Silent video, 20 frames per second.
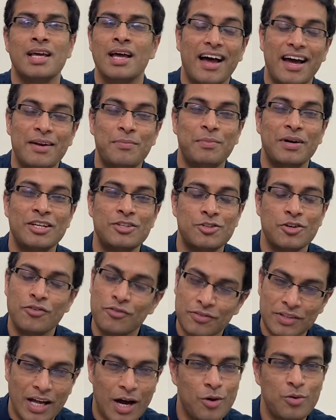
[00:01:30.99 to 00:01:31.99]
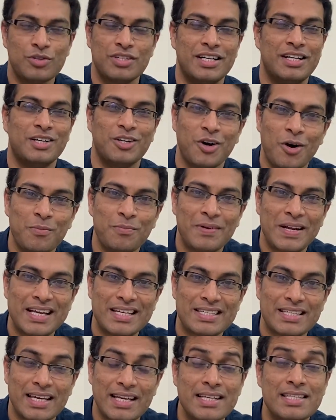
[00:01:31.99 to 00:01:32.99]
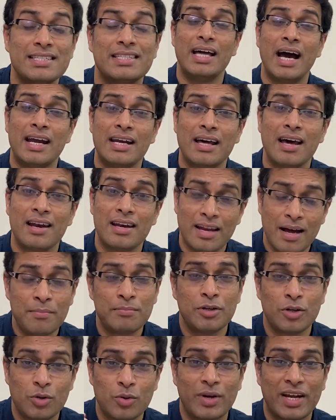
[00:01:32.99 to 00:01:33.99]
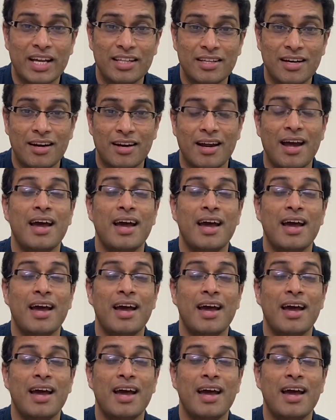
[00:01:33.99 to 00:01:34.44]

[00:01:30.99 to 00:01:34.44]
and bunch of 1,000 complex things that are lumped together